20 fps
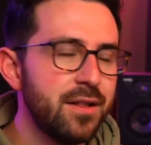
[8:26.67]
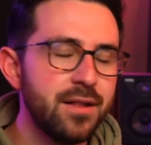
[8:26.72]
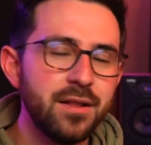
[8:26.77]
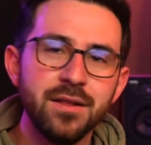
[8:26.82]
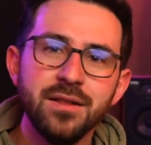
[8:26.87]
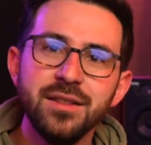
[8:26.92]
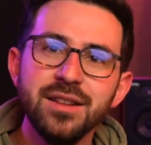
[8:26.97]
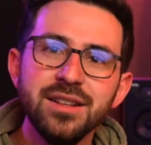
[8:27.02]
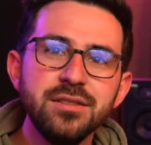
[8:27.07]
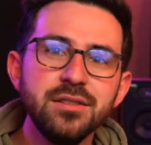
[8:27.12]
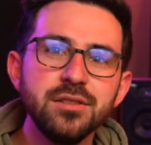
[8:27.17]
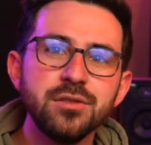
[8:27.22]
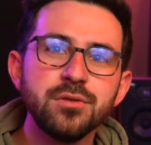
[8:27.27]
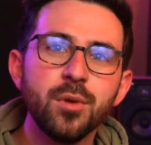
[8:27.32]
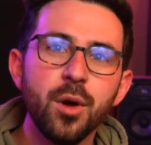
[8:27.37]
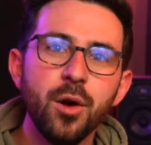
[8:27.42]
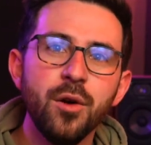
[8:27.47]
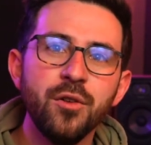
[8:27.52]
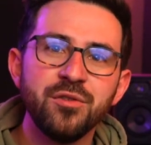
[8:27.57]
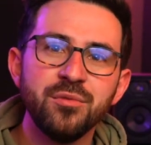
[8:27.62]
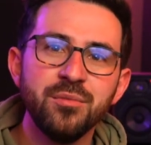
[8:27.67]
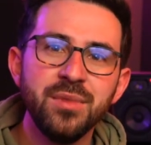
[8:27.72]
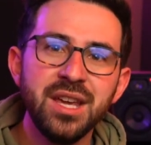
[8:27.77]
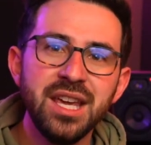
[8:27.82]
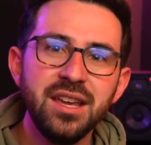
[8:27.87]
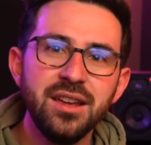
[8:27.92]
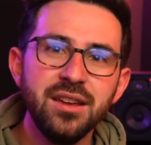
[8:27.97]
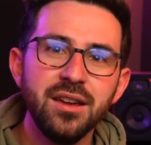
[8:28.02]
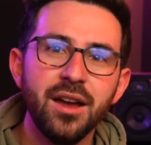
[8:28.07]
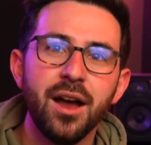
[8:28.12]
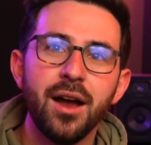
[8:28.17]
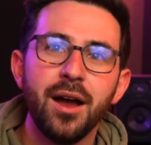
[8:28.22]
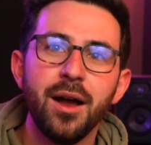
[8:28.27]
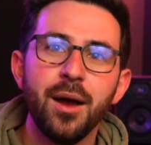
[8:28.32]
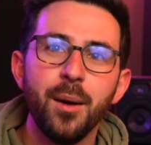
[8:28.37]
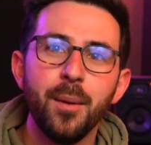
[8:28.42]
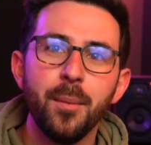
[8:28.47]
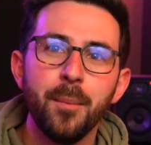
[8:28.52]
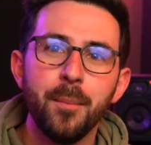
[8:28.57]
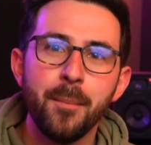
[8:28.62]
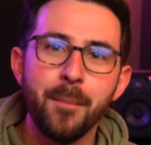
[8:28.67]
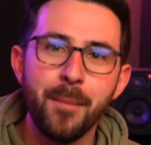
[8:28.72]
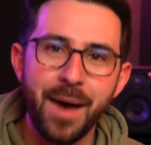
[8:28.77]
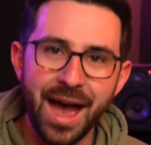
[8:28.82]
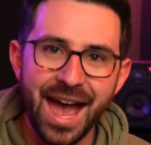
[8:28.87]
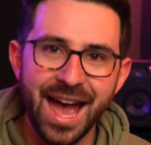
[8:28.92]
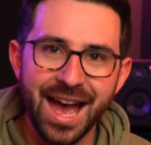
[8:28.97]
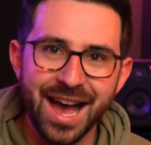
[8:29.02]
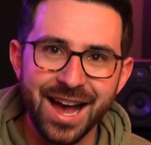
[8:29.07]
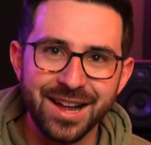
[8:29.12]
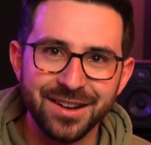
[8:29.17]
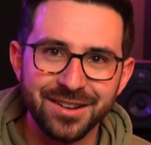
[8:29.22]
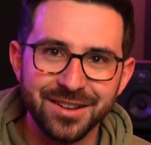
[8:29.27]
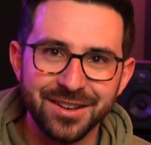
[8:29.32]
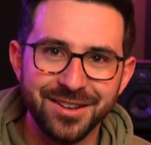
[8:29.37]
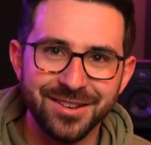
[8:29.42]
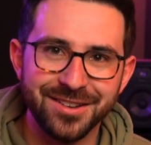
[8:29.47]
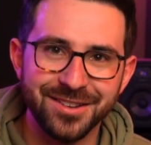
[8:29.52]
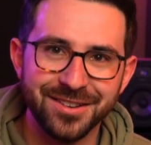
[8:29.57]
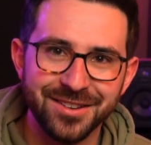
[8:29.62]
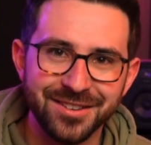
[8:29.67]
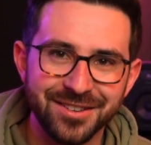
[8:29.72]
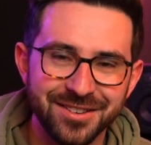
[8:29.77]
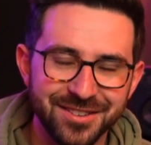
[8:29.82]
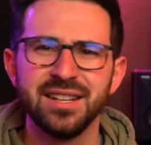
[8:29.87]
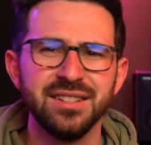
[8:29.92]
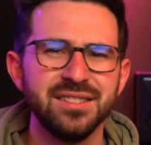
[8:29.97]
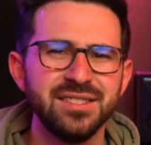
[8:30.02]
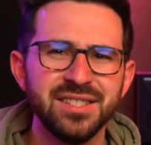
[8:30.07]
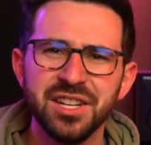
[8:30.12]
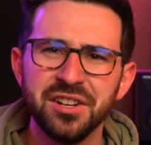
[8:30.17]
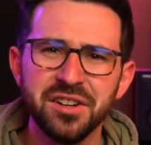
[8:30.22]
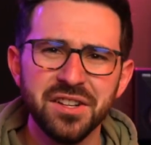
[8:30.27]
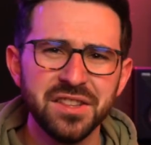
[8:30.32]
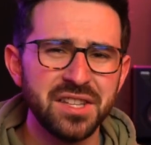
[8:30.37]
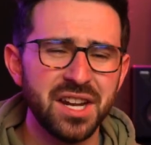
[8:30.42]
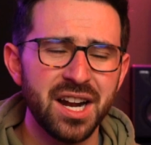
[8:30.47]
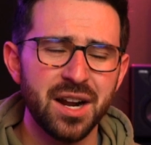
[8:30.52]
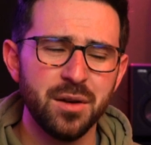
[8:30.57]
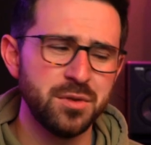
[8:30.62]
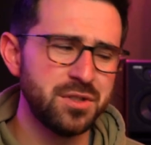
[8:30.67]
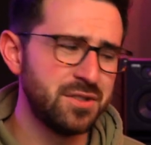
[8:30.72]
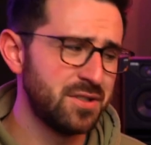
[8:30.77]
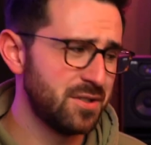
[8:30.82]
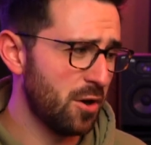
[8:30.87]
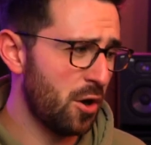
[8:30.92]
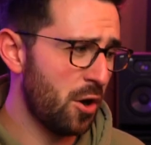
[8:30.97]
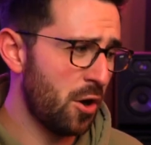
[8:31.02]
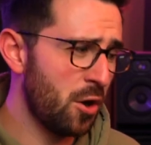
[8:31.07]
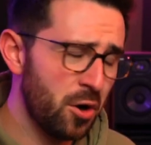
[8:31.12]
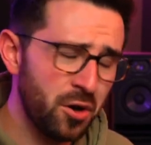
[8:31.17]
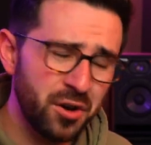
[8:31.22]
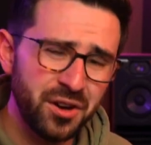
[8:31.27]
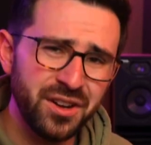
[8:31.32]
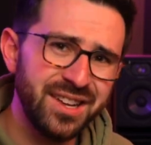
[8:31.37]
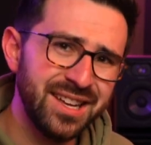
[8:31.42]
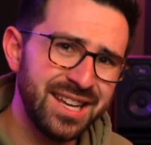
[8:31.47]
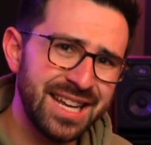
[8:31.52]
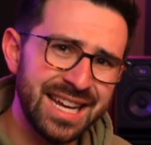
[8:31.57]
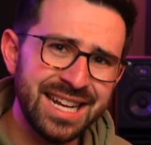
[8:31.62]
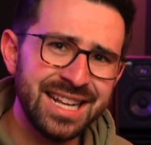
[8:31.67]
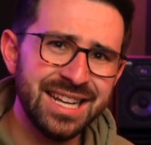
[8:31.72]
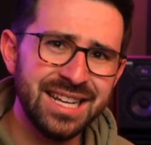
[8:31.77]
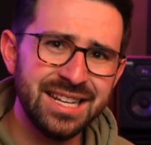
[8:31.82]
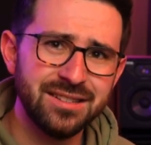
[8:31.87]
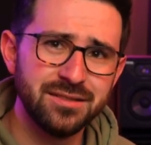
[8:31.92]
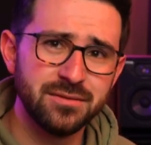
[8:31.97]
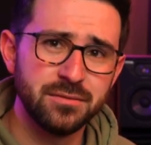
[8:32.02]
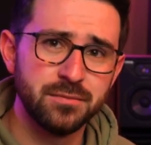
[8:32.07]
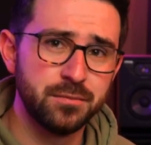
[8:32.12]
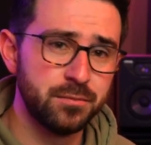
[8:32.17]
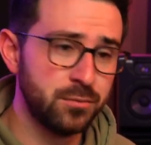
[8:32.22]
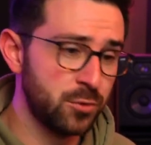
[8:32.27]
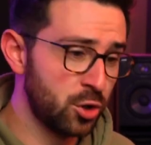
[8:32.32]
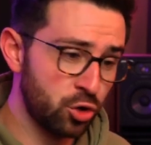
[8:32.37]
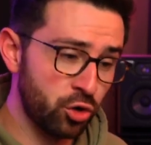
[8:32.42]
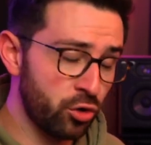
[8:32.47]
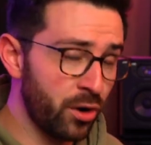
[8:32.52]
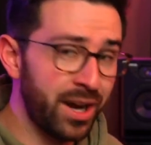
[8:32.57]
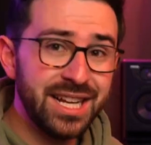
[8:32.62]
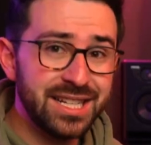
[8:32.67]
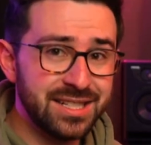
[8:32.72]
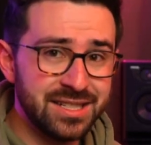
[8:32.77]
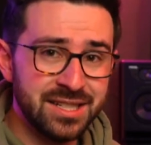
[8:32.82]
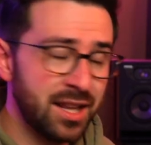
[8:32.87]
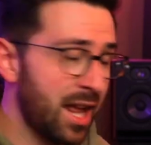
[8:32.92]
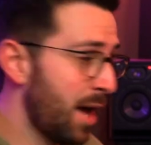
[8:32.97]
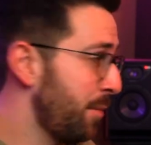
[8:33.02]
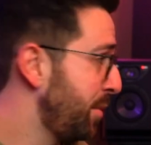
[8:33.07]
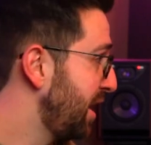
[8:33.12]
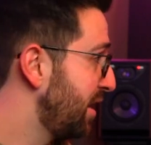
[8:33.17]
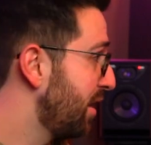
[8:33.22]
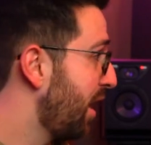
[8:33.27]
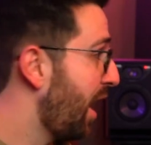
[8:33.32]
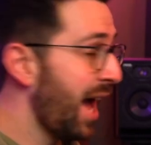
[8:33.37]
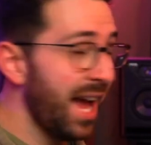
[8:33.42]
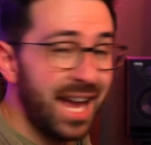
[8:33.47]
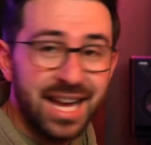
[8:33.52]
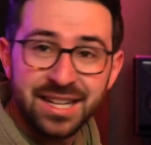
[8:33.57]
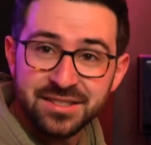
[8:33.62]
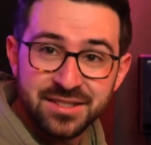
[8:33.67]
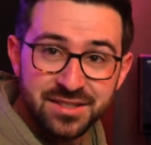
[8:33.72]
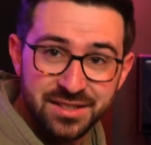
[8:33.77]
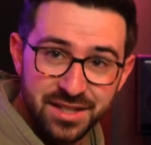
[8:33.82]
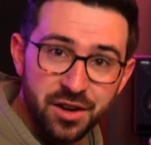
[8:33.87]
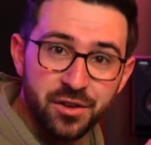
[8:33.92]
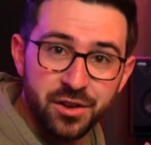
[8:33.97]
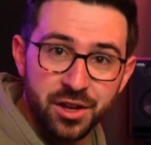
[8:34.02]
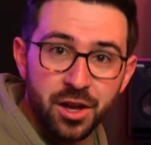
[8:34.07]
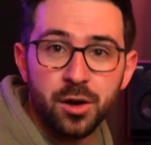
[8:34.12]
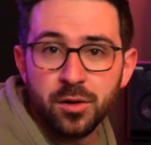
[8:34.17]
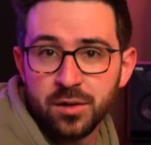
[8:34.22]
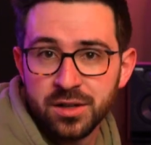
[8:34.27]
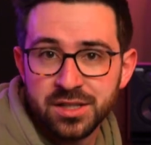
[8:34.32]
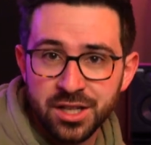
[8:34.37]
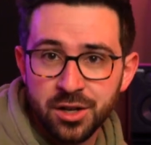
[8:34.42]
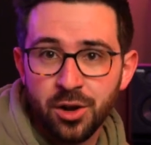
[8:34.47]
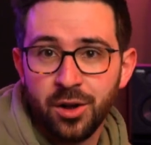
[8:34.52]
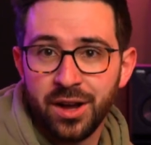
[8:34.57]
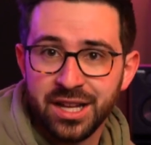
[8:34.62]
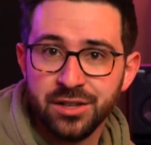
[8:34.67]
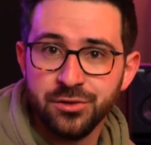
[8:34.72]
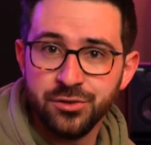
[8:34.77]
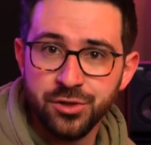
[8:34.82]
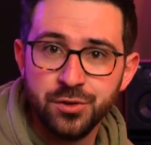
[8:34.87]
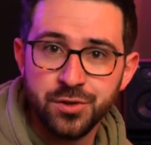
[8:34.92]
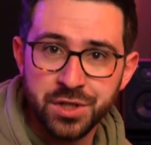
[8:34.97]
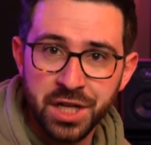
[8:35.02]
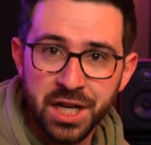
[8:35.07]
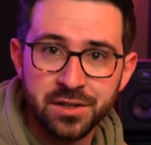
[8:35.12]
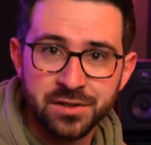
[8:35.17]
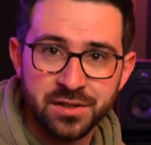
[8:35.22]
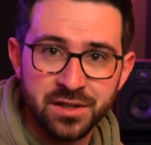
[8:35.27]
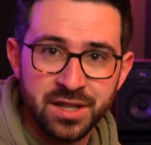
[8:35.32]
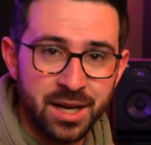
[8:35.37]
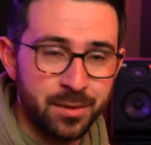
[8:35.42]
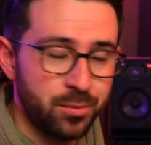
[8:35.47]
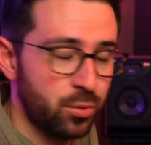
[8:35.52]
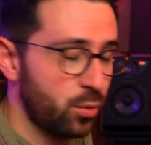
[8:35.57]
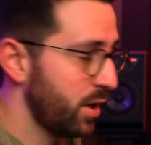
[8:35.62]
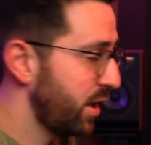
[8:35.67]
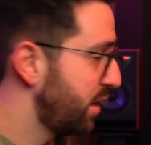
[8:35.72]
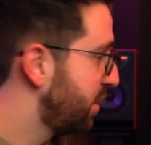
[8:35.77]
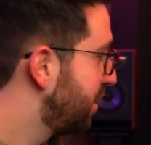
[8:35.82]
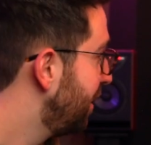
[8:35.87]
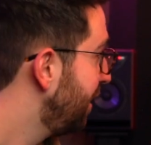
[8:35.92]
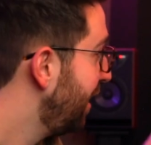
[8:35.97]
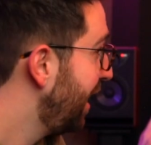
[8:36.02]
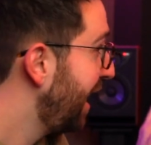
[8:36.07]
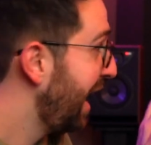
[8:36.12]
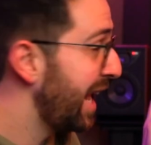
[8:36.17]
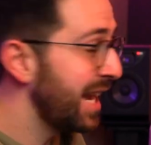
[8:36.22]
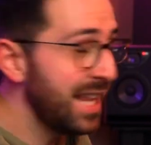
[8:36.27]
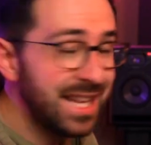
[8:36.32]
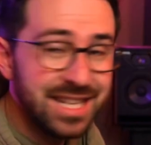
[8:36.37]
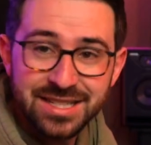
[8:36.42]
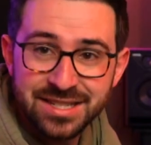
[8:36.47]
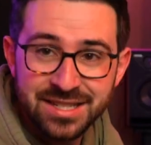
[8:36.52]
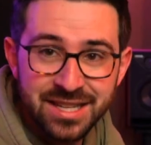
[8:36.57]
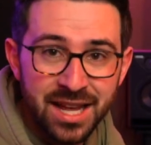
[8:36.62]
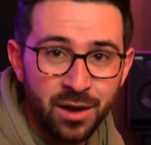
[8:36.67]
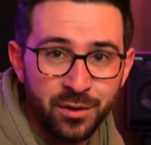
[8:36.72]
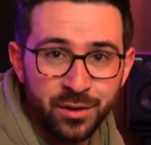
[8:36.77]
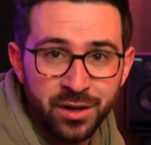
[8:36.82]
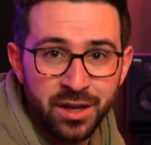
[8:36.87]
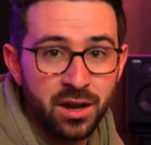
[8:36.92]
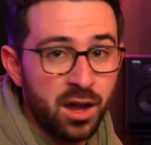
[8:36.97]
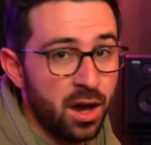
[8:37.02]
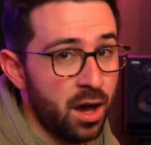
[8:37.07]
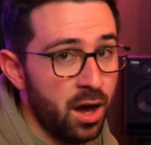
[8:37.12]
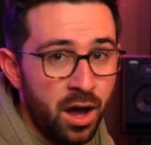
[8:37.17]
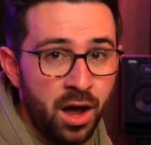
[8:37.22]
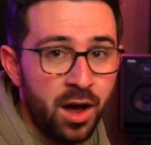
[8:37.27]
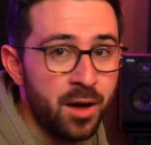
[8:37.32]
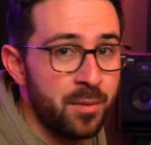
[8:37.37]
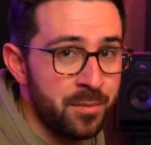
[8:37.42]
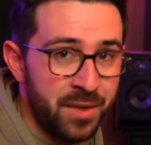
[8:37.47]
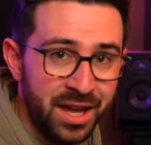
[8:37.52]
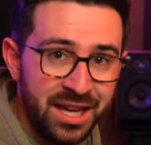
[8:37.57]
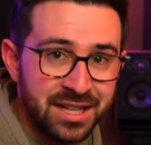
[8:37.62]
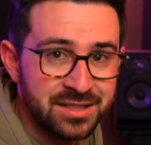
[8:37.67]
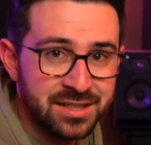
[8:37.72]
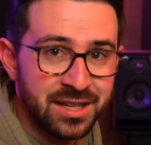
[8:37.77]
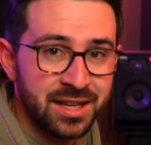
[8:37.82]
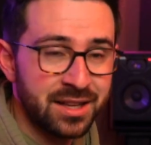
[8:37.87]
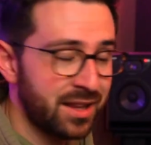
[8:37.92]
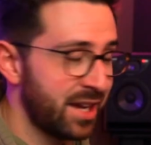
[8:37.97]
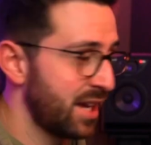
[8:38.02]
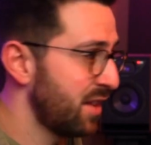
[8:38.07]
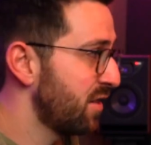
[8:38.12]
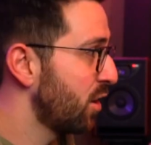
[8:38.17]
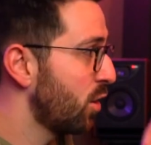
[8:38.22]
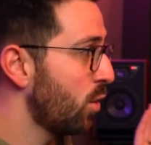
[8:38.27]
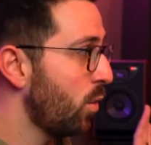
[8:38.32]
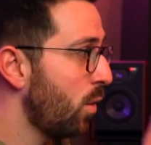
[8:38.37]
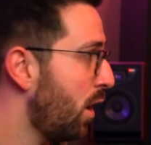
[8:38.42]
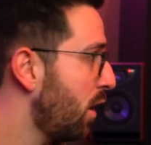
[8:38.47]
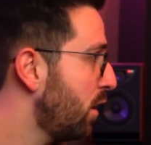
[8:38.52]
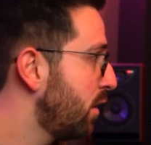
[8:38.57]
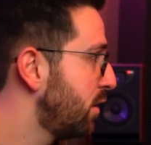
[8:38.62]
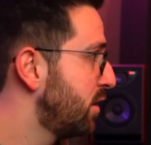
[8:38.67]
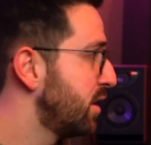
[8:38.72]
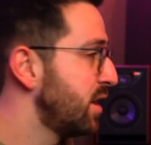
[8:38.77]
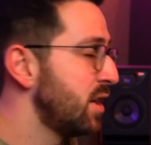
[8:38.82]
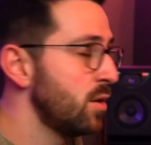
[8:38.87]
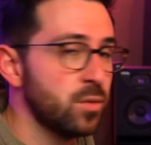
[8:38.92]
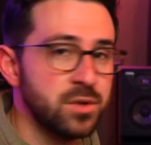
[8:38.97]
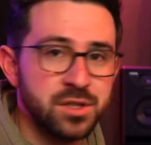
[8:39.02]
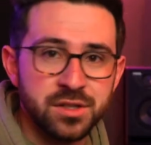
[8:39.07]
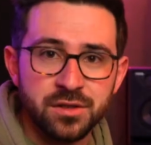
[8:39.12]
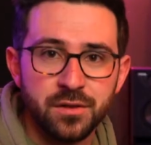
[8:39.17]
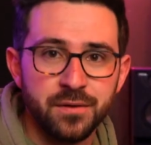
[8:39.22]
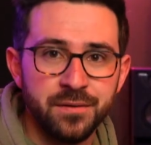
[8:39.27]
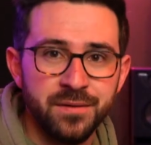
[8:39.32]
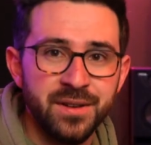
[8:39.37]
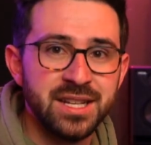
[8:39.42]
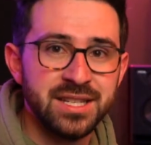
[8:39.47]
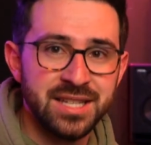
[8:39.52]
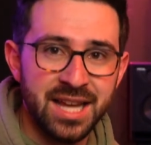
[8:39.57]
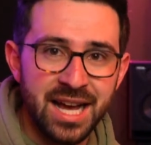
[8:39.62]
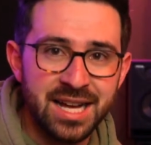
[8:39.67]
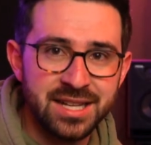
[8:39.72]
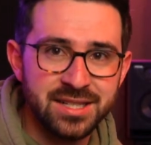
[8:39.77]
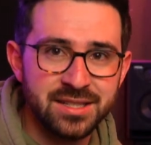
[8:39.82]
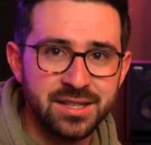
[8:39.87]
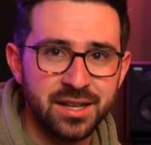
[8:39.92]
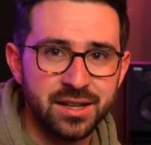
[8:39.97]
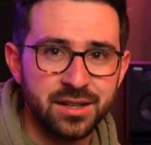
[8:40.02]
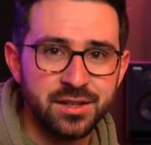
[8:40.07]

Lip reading: This drove me mad. Considering that I was already getting great, I had stereo, because you know I had two channels at that point, and it sounded amazing. Like the quality was fantastic.